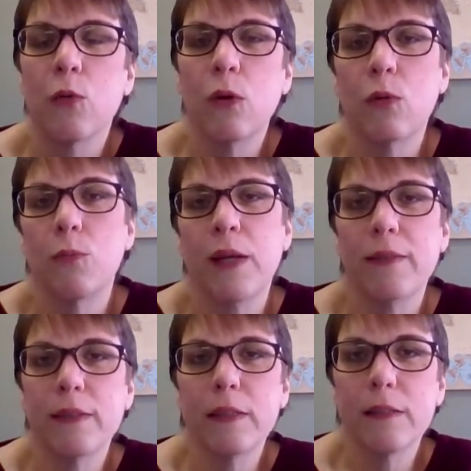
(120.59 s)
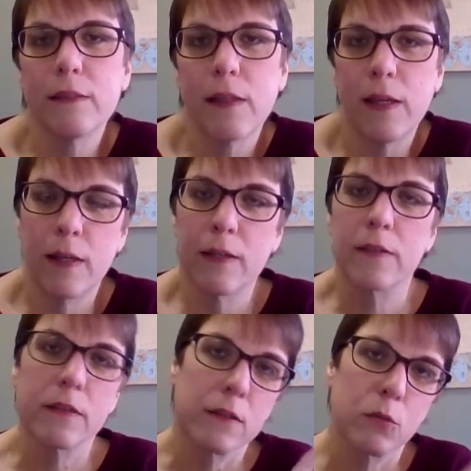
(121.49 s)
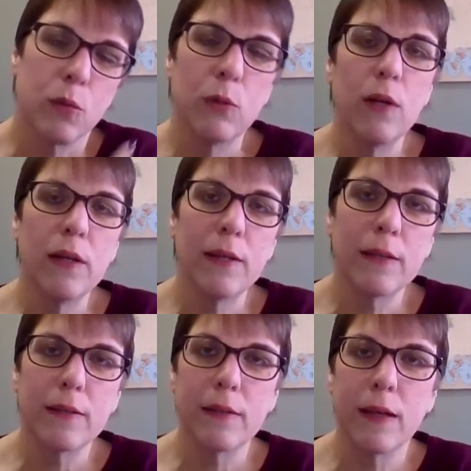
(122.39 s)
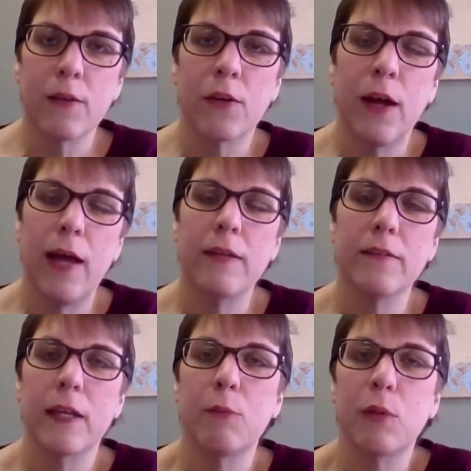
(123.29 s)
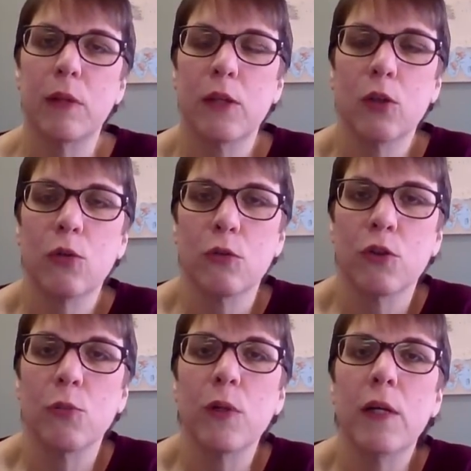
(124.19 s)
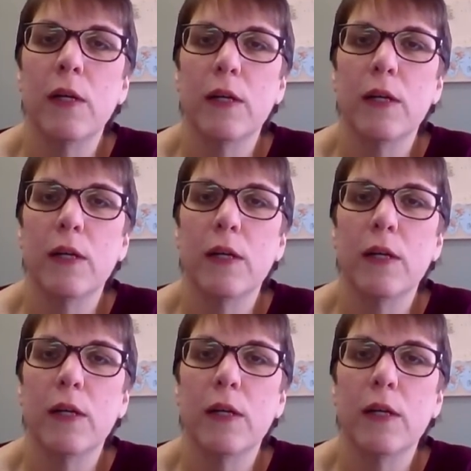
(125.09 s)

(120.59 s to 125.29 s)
What we're basically saying is that want to get together as a political group